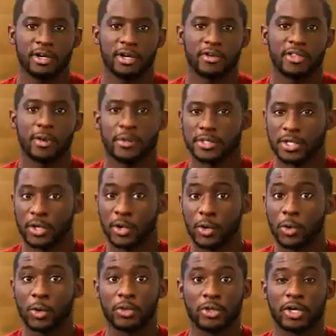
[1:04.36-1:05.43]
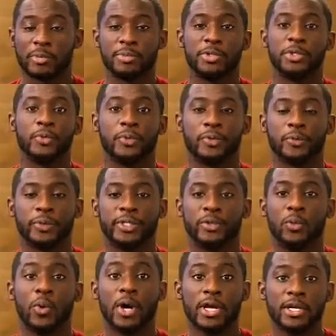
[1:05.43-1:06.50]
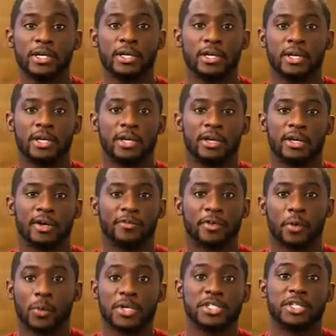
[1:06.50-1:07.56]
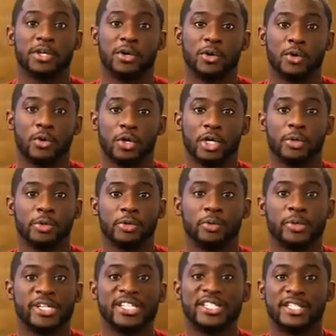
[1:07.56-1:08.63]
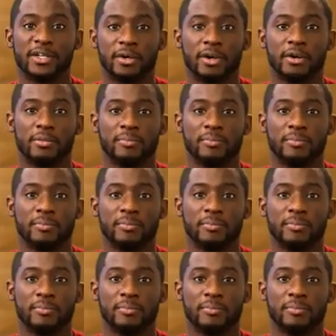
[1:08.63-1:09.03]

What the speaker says: If there was a hole, the computer would read 1. If there wasn't a hole, it would read 0.